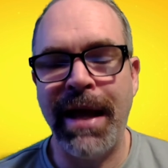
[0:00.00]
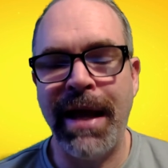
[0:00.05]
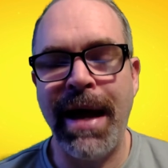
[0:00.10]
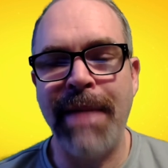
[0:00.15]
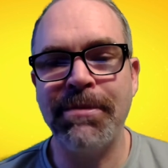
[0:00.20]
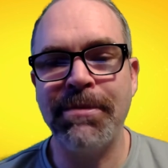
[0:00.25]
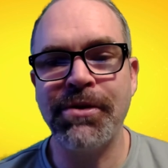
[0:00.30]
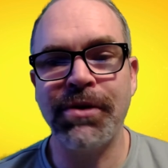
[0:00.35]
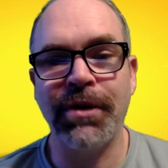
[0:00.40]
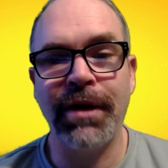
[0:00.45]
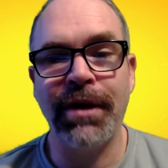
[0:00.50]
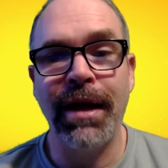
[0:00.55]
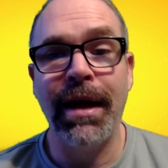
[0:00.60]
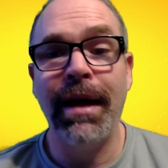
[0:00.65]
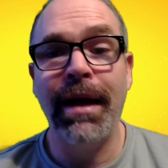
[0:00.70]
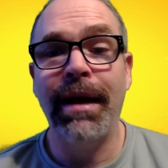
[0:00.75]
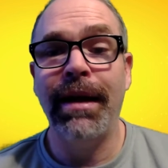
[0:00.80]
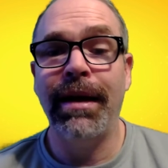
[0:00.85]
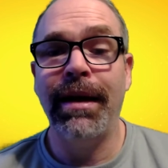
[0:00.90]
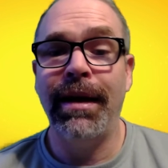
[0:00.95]
captured.
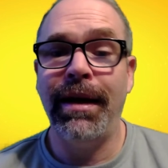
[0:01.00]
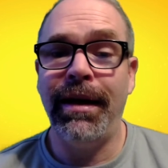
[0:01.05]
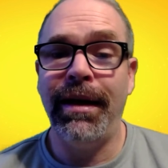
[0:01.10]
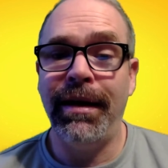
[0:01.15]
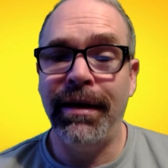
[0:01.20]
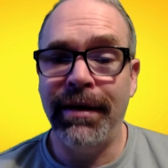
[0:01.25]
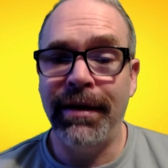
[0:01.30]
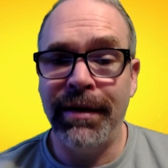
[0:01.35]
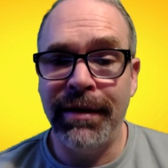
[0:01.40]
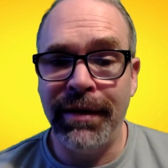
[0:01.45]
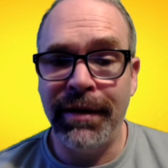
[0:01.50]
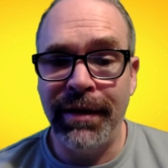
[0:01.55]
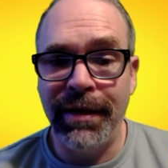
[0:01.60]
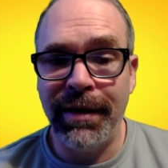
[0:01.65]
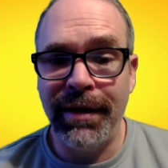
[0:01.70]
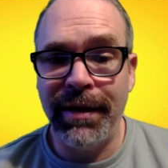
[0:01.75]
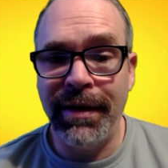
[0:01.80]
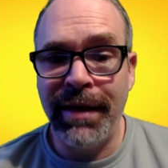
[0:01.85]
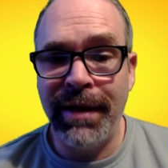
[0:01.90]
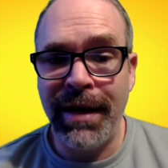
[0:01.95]

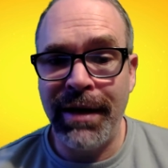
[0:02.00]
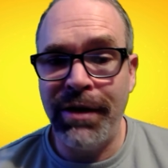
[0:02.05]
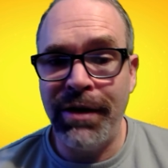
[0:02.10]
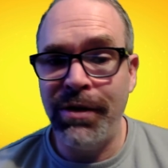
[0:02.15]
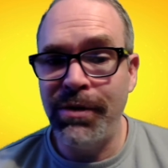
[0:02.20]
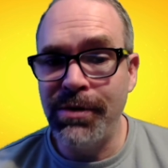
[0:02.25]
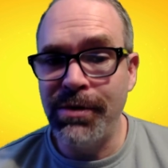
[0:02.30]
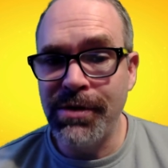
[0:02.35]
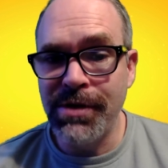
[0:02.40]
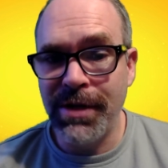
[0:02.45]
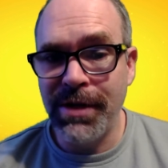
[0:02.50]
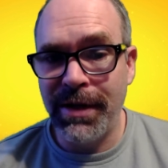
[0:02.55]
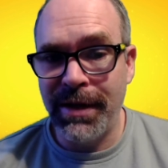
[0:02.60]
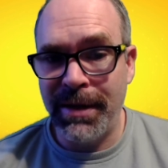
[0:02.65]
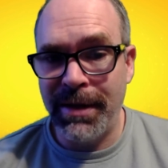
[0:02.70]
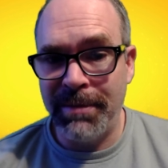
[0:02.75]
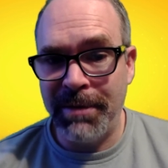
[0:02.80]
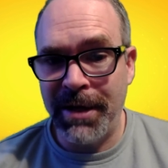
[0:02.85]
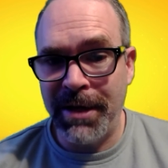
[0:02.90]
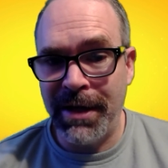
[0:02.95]
And that
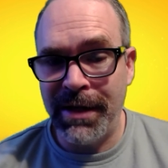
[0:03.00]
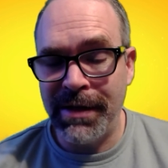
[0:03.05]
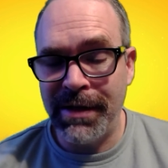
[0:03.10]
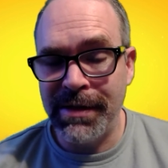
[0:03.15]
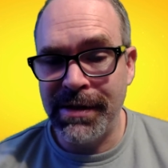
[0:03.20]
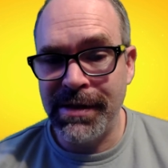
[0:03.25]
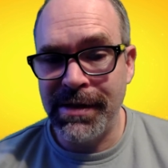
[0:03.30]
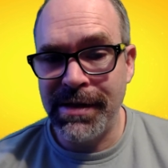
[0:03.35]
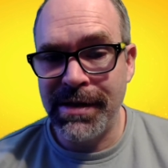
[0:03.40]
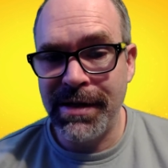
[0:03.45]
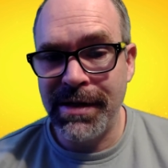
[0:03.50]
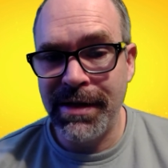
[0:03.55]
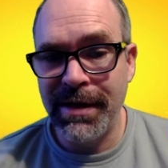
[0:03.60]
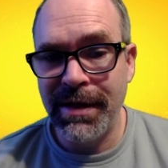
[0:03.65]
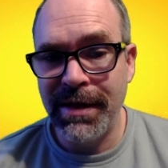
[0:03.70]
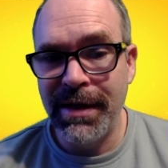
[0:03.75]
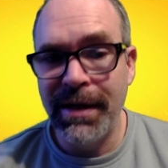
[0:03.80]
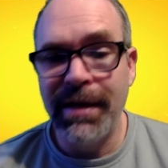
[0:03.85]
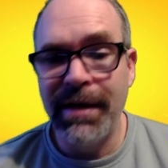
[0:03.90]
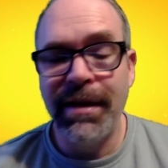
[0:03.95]
usually means
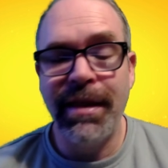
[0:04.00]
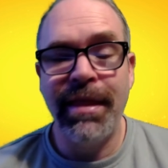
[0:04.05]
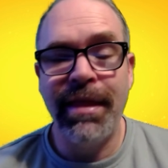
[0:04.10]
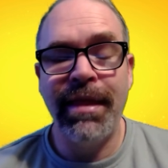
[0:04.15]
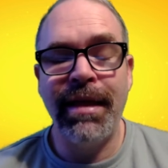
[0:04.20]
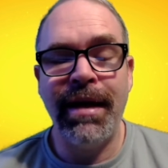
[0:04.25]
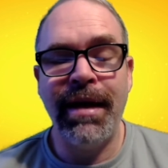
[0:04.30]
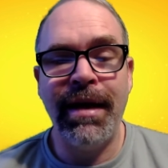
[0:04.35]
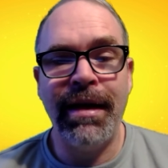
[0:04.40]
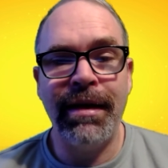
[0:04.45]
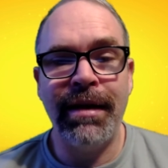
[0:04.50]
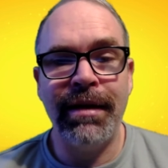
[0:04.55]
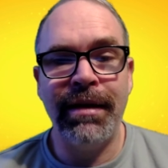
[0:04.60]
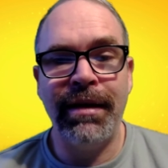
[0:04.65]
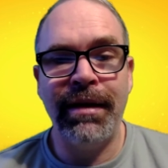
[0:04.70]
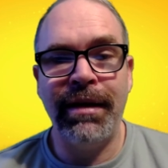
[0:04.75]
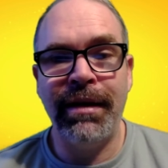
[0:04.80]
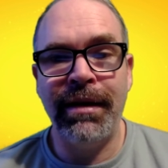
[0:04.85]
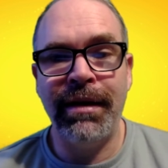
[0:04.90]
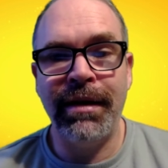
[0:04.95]
that
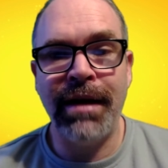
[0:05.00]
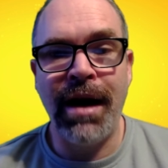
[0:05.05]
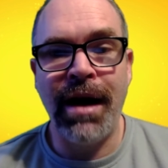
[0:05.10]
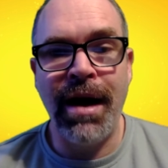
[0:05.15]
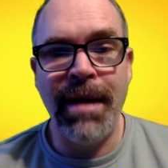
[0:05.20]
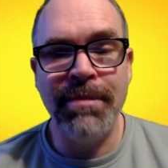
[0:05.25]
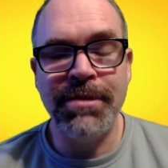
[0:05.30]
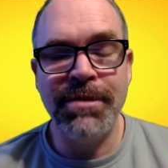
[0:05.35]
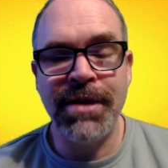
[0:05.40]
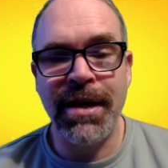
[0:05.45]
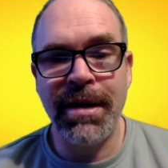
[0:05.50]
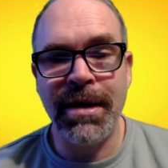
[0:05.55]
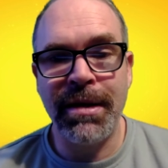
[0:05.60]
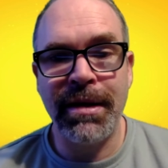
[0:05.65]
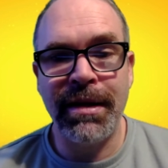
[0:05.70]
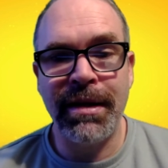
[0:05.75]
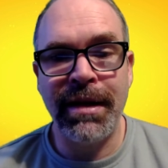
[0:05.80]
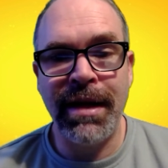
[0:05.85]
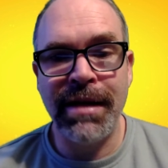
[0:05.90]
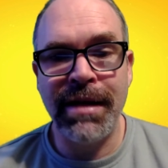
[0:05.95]
the
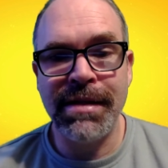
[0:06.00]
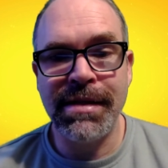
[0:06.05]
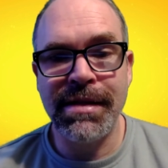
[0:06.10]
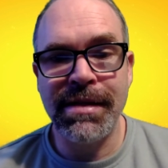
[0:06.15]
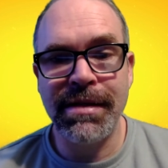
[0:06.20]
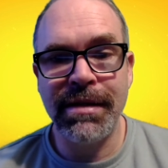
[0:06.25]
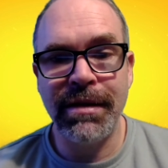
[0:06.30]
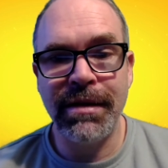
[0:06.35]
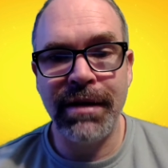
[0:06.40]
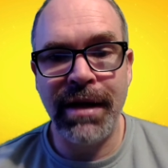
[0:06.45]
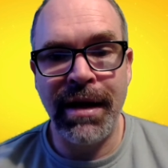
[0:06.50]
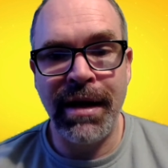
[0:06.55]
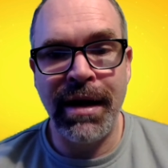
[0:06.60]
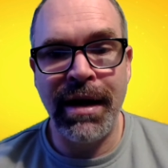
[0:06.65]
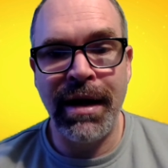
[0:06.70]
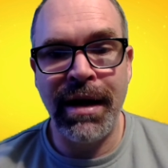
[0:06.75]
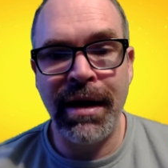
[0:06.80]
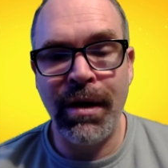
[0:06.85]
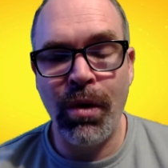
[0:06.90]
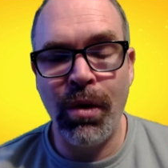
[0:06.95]
object that's
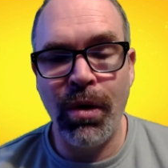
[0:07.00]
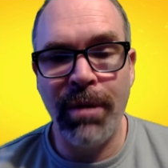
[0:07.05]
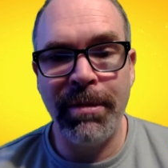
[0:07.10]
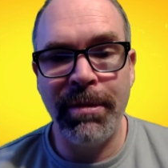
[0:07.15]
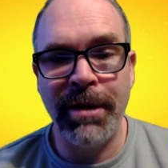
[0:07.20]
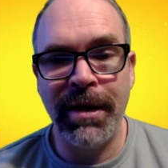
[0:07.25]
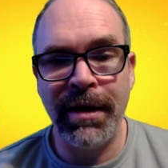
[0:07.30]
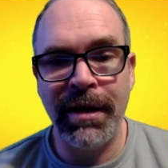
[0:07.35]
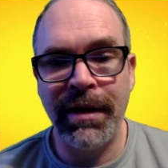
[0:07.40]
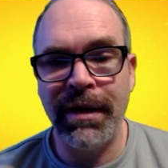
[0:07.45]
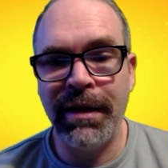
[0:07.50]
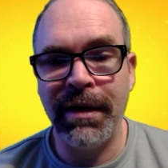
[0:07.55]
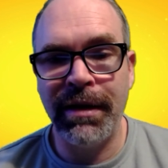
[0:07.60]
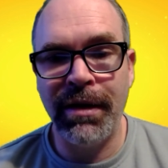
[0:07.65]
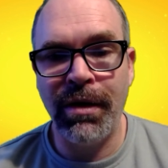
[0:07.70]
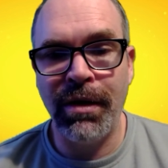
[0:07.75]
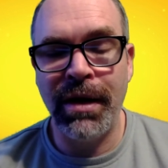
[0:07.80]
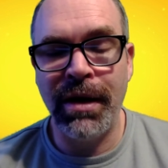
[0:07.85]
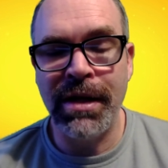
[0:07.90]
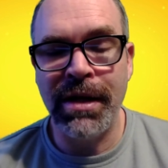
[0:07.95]
orbiting
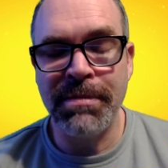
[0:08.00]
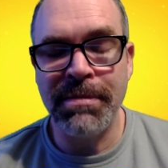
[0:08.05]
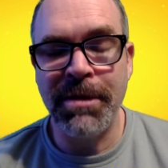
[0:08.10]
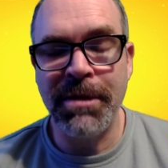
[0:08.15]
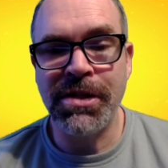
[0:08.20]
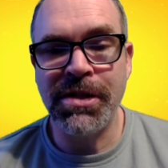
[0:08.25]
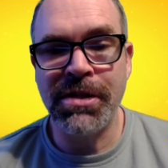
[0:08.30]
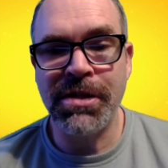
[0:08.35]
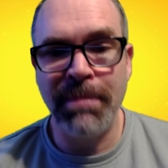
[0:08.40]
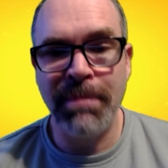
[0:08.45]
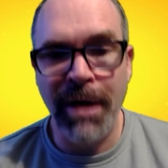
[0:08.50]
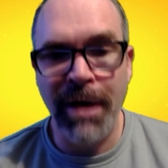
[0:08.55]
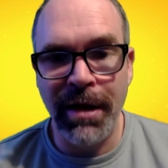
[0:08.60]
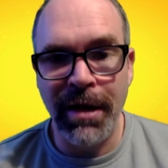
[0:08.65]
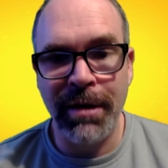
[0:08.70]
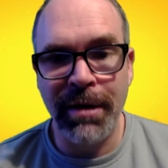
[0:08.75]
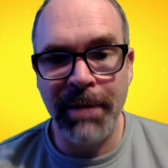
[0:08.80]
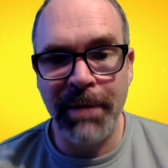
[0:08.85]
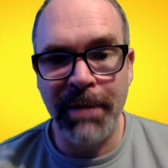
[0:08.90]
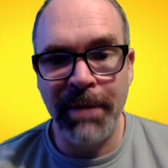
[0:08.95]
is much
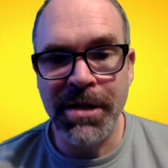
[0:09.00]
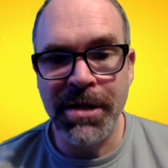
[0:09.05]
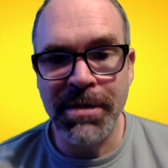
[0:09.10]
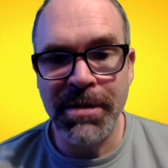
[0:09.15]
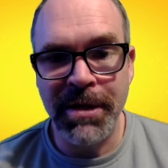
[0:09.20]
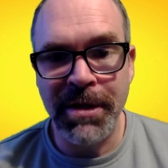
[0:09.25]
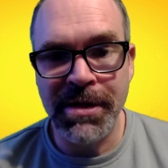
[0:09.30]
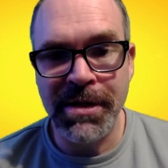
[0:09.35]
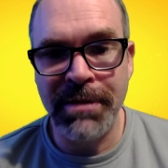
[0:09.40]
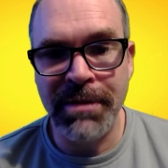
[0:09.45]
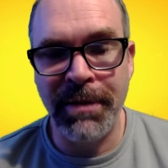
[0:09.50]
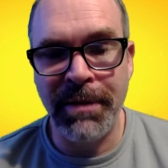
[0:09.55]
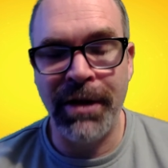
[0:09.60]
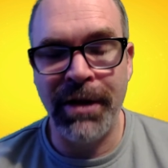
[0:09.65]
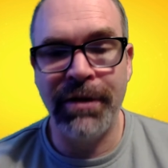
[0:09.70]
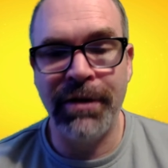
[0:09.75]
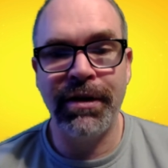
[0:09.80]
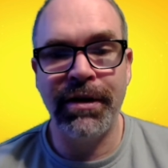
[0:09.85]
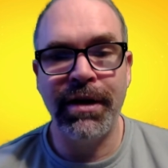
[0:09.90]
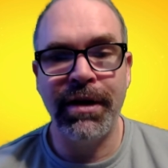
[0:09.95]
smaller, much
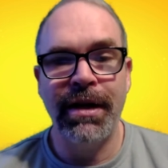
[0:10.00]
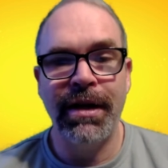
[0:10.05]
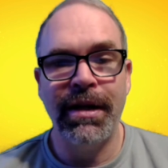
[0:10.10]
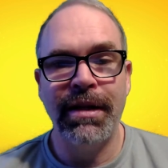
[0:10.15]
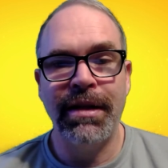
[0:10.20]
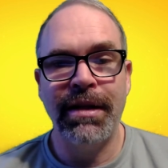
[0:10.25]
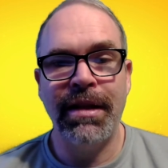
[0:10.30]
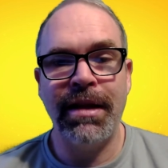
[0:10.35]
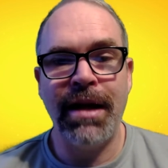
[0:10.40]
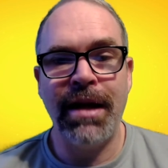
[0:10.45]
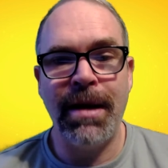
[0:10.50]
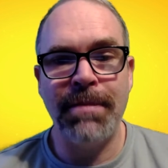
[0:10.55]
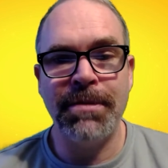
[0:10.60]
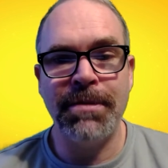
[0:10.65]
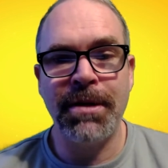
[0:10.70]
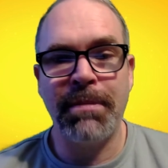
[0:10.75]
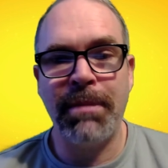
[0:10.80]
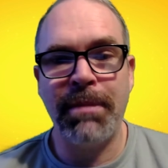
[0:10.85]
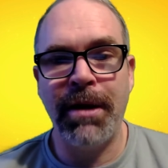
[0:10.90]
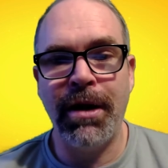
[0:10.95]
smaller than the
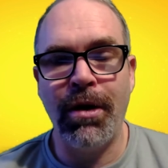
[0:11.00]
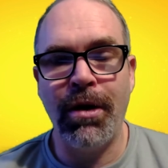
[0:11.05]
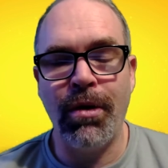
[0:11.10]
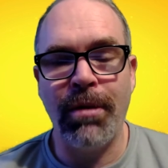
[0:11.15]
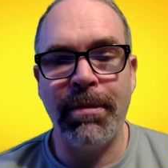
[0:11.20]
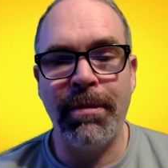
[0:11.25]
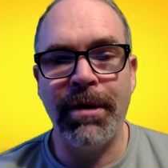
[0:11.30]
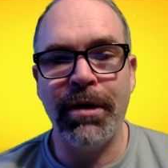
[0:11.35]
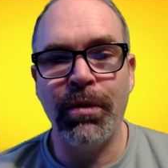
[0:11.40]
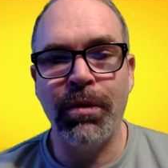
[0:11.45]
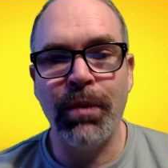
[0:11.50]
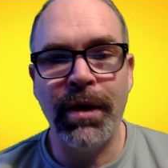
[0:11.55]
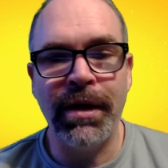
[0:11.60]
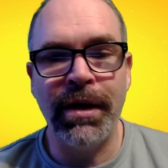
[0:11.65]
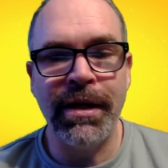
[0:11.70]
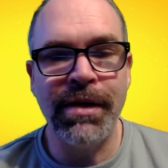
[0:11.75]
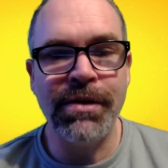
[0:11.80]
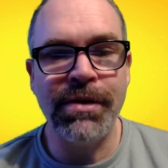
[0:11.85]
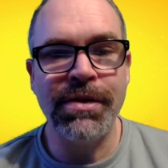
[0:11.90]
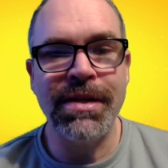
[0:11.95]
object being orbited. Well,
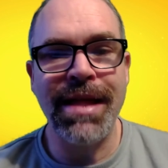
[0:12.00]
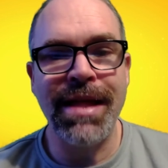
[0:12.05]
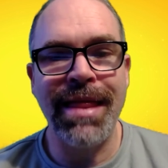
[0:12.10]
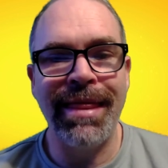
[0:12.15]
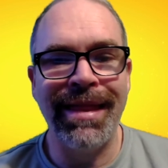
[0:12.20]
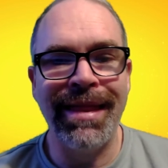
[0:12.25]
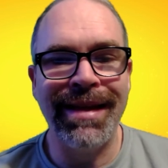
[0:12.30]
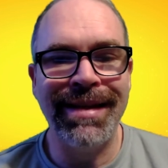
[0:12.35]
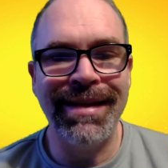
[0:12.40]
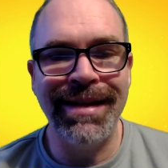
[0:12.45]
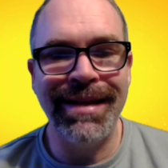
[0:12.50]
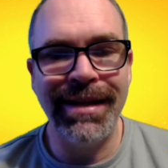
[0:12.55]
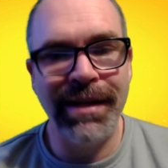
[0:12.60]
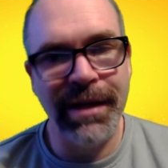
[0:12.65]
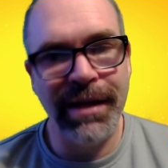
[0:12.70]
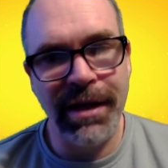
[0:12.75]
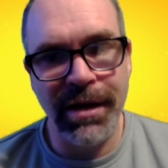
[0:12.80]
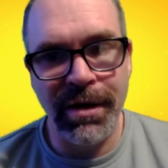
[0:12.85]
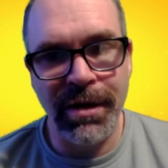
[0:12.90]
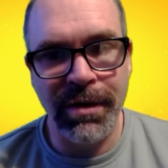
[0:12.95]
here's the
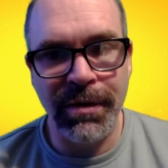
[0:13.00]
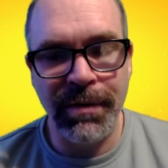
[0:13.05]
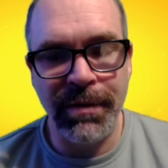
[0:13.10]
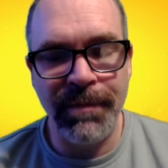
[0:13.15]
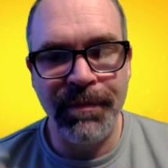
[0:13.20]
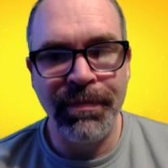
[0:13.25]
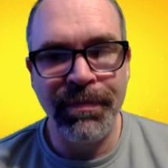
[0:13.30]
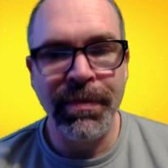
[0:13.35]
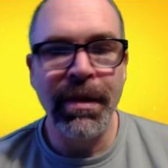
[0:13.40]
dealio.